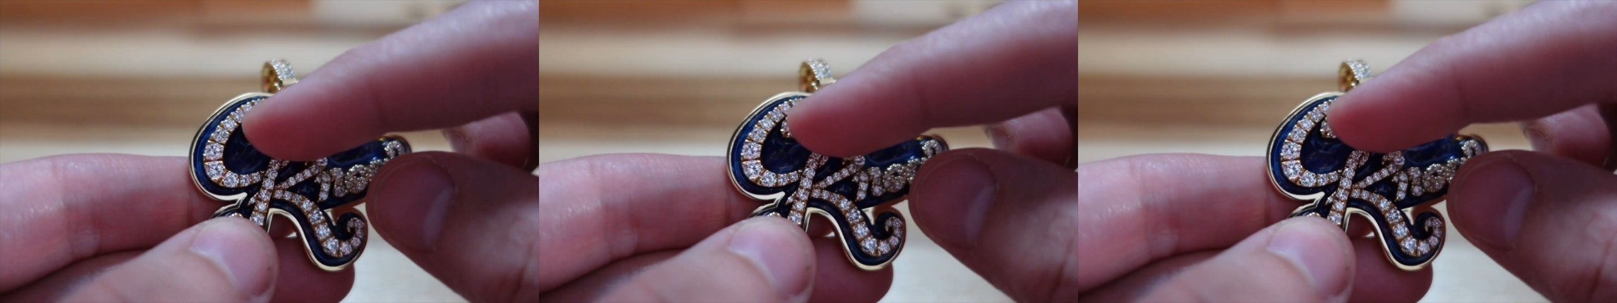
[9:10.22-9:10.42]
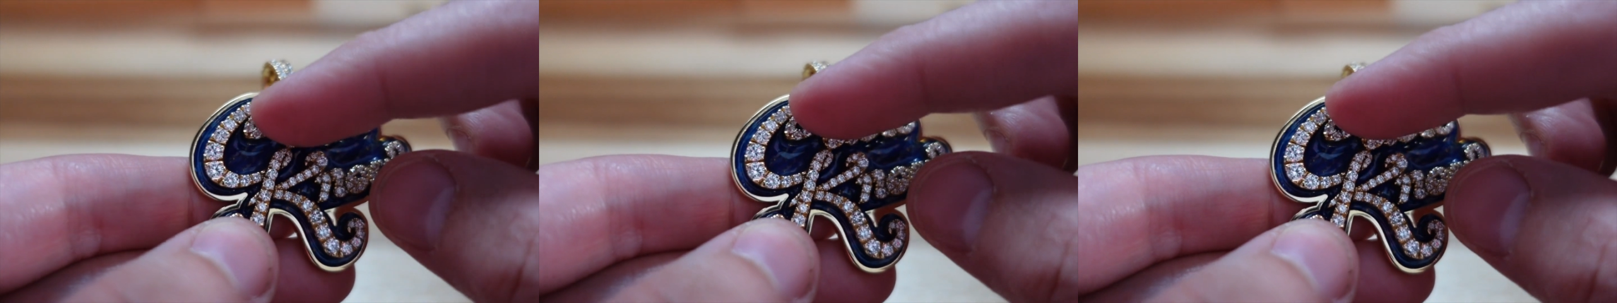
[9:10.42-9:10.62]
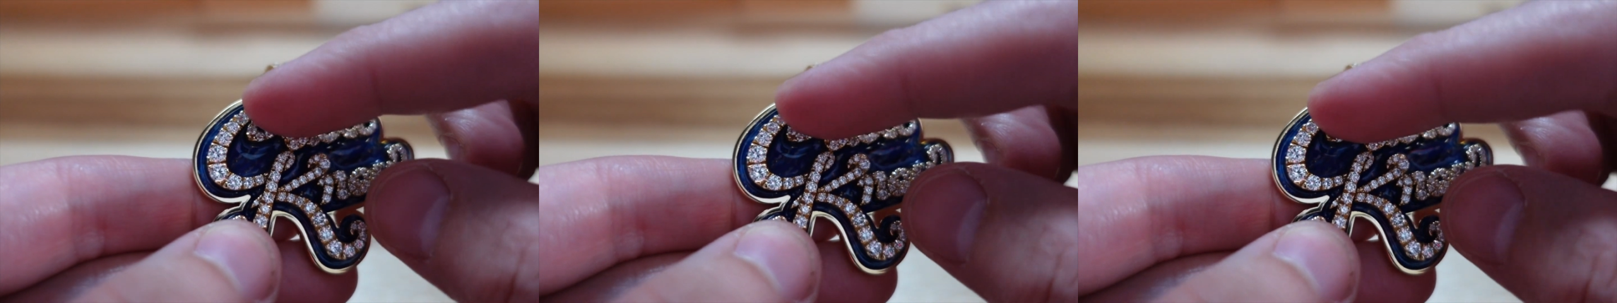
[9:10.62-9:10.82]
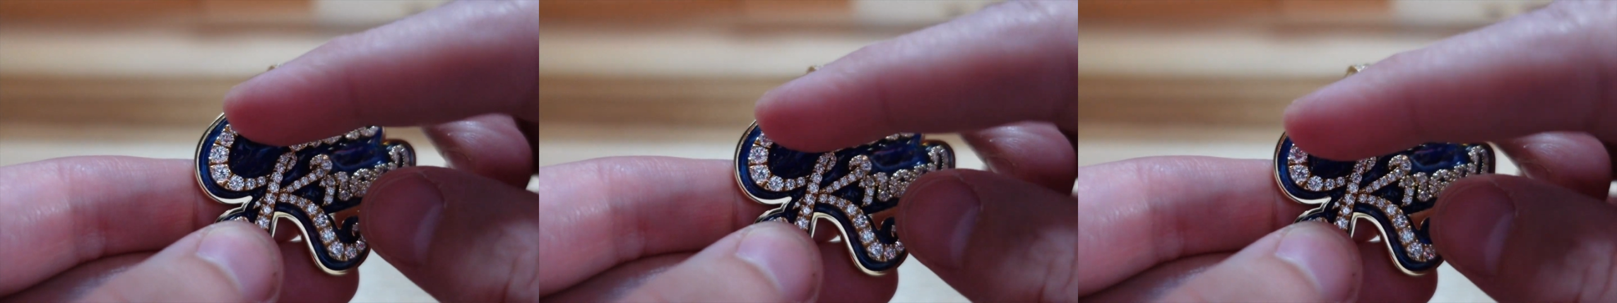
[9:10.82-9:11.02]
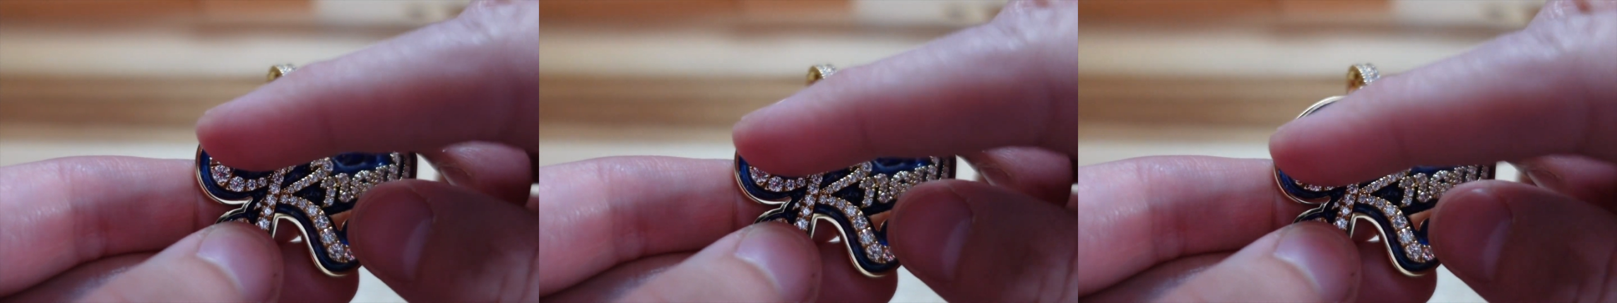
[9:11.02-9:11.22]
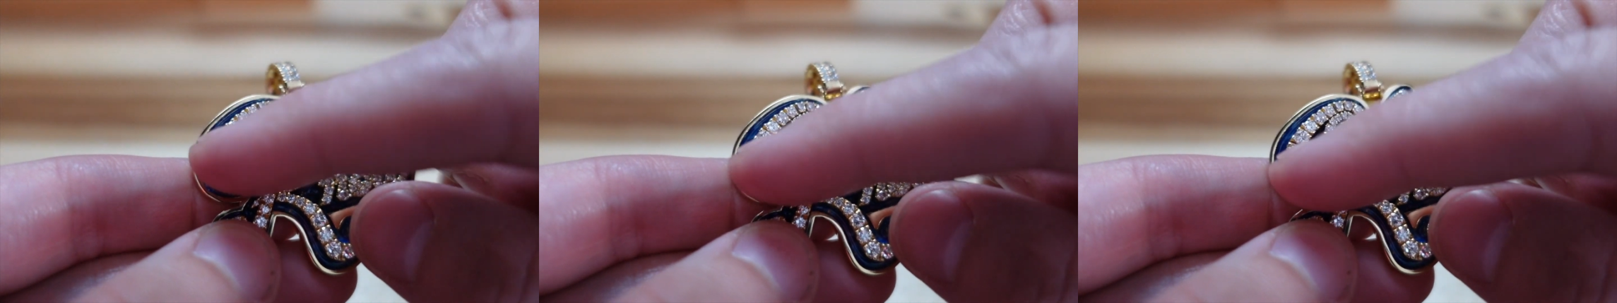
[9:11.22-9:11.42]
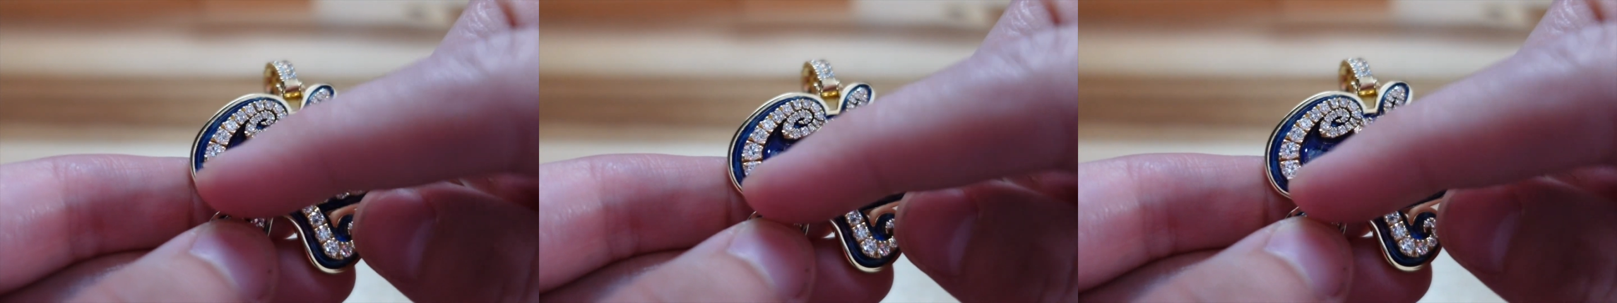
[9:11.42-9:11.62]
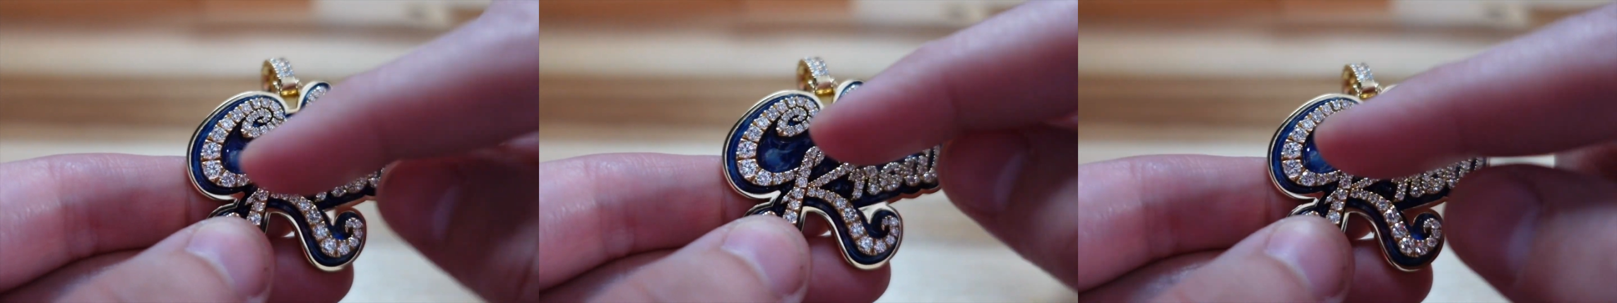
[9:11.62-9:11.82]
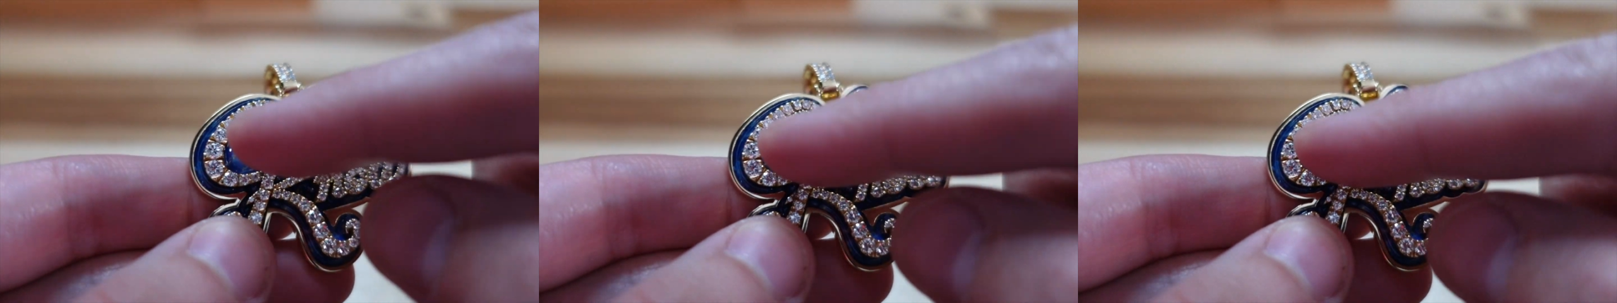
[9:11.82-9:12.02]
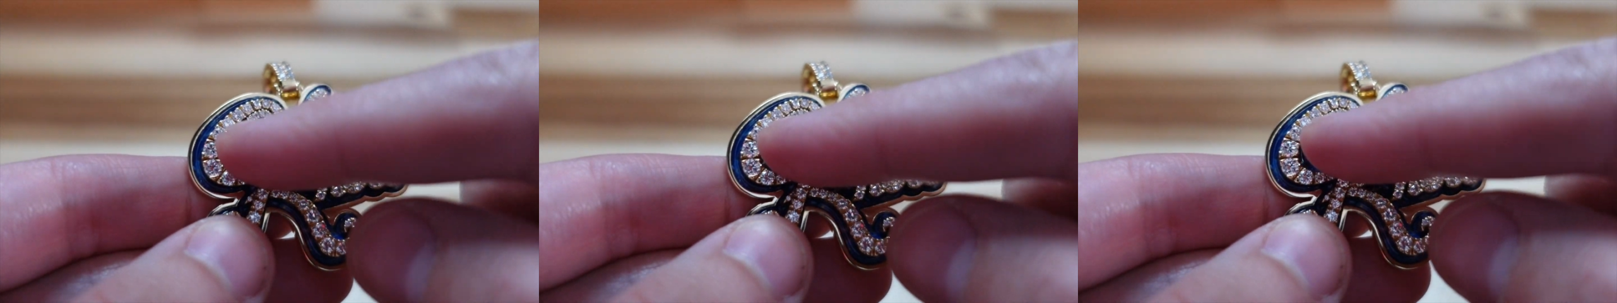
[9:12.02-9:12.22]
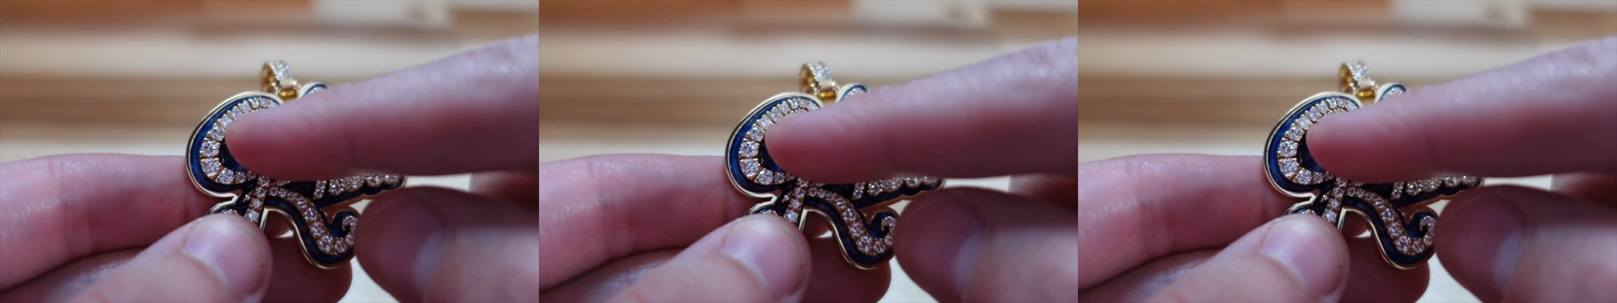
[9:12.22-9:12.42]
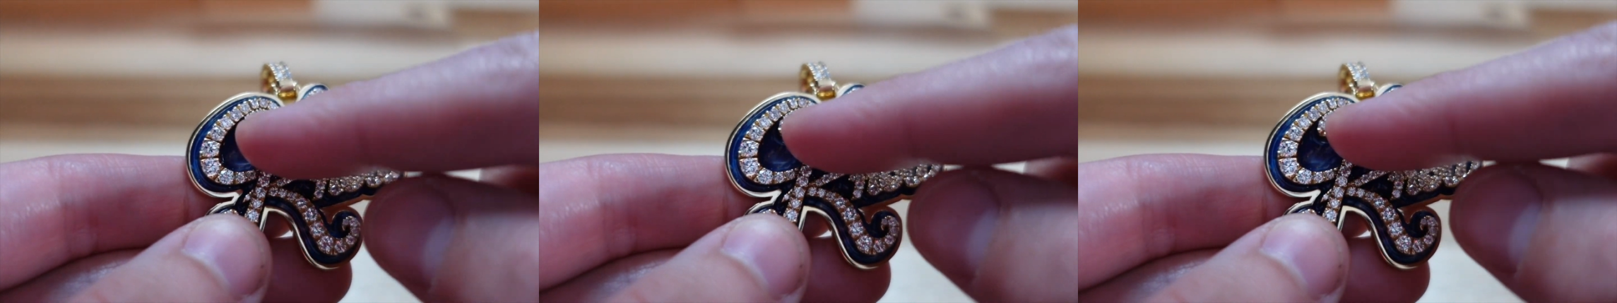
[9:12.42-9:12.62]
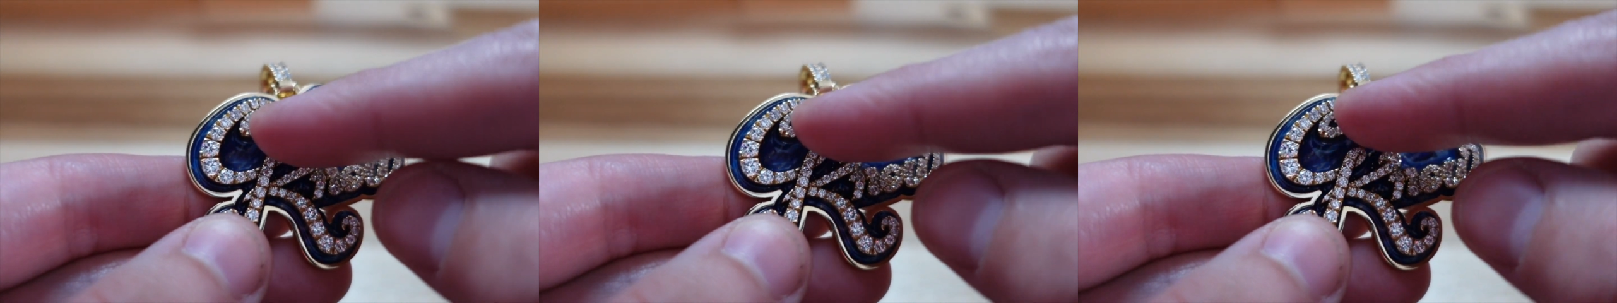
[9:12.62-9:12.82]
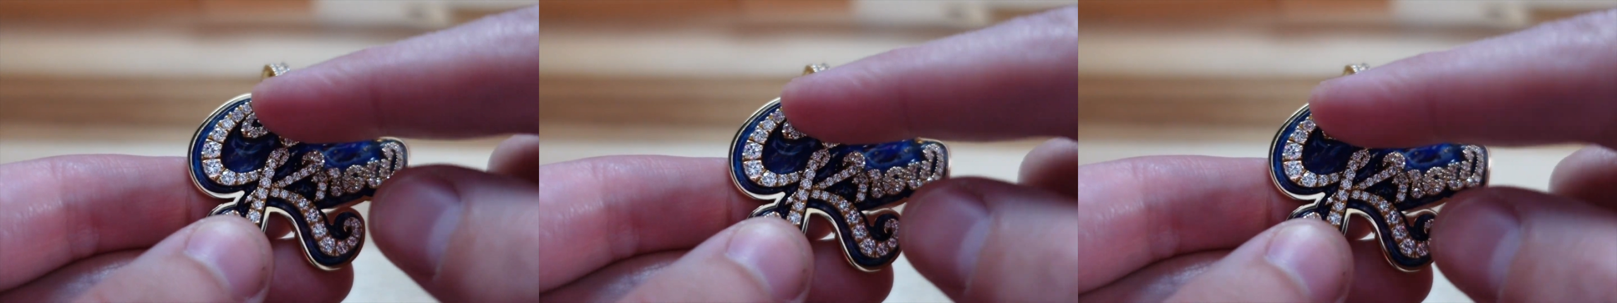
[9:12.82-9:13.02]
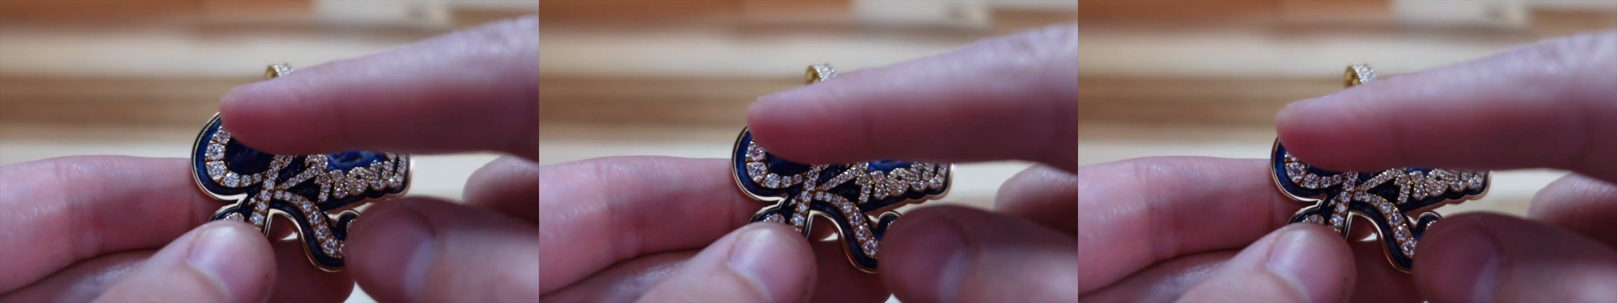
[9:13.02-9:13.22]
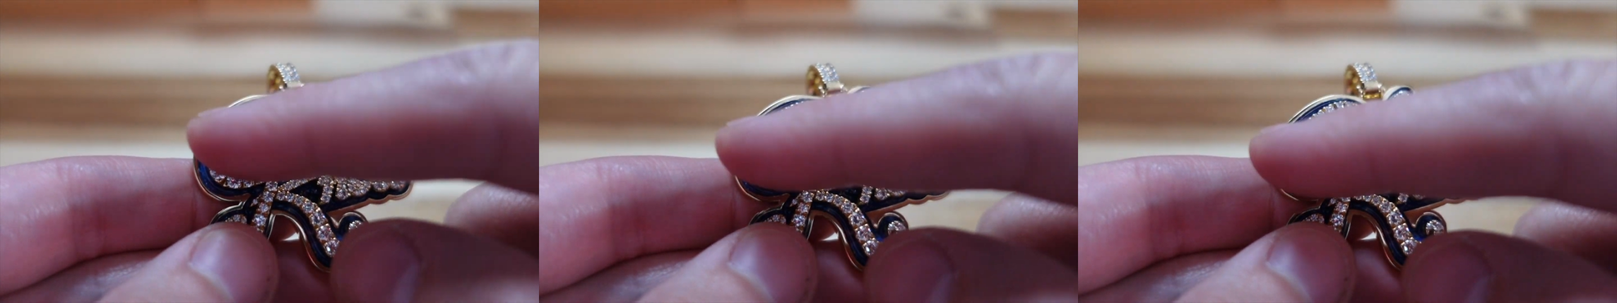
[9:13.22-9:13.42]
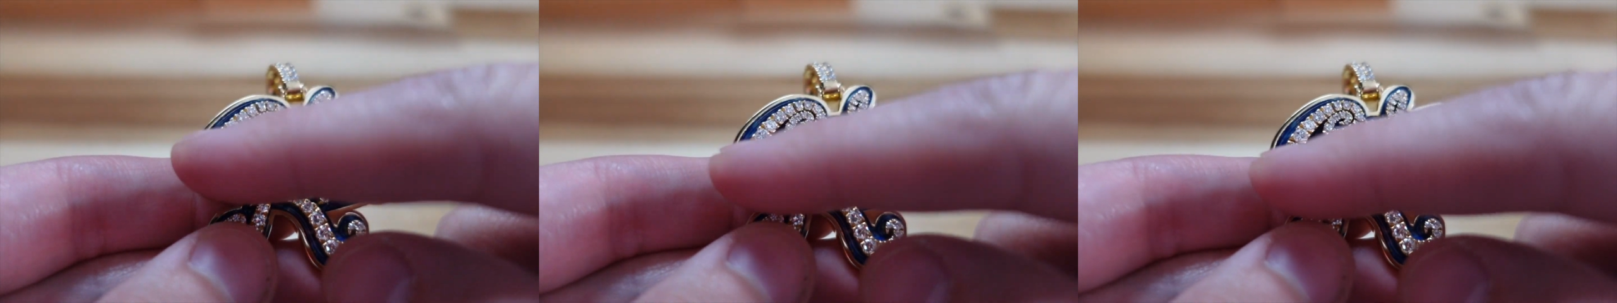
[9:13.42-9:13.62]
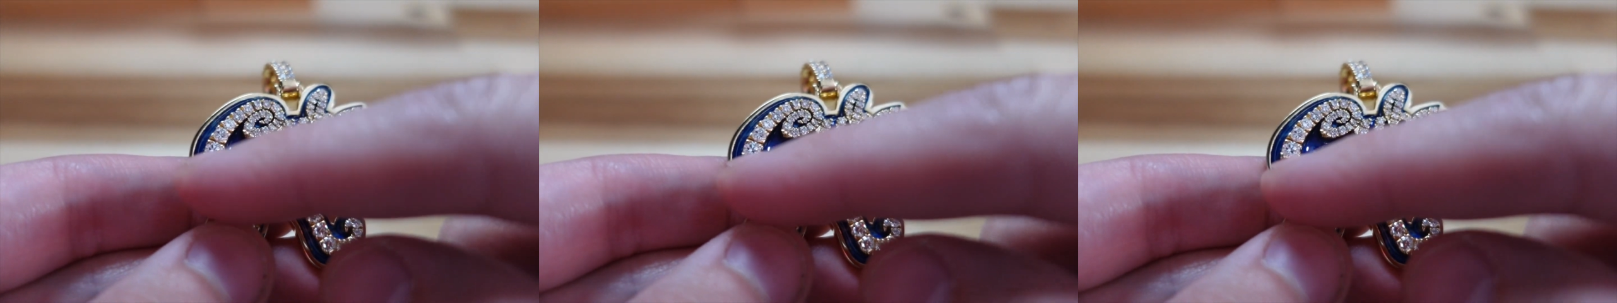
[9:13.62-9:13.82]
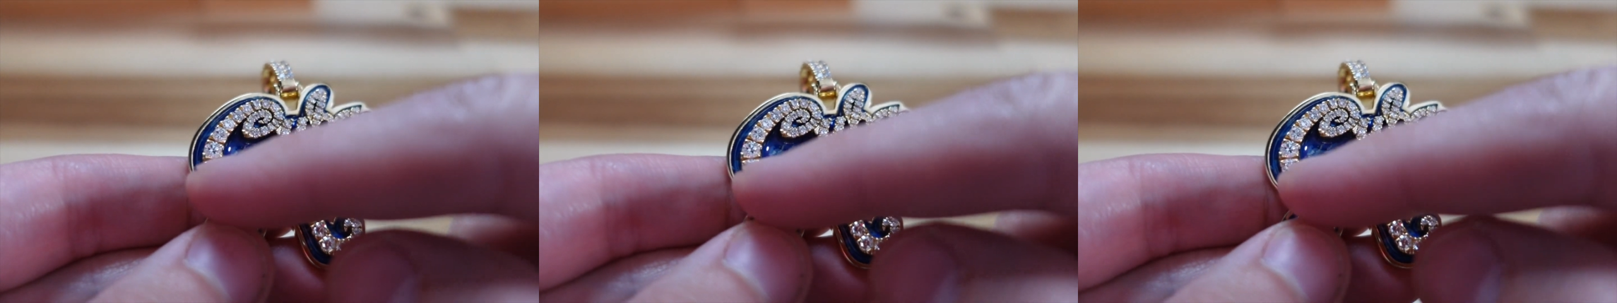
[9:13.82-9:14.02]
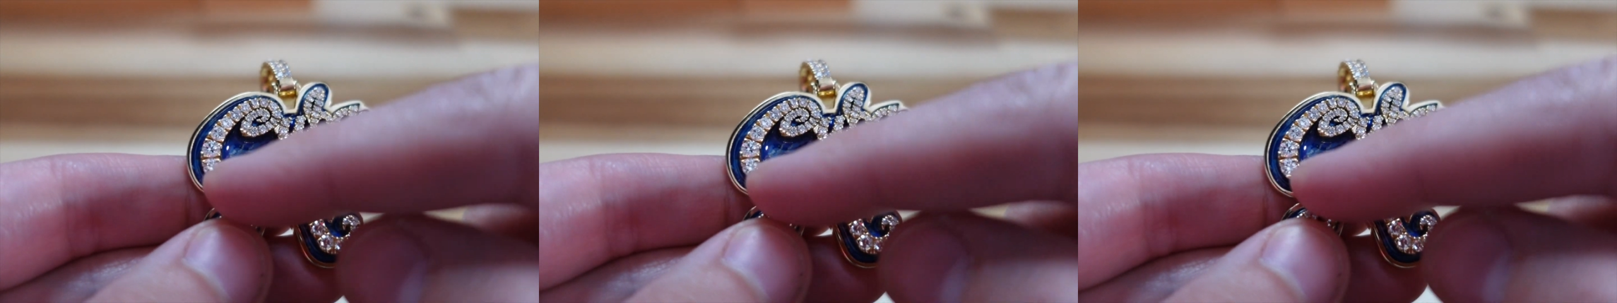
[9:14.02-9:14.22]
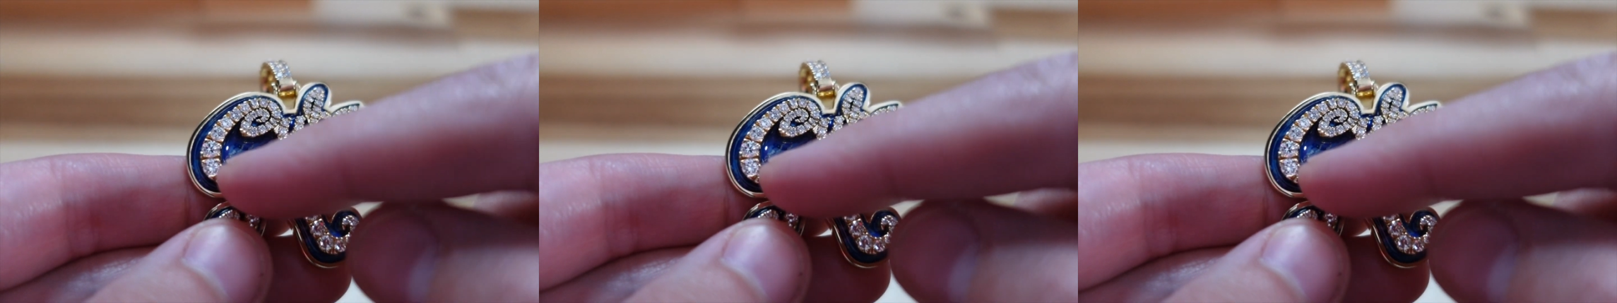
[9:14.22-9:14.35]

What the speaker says: (no speaker visible)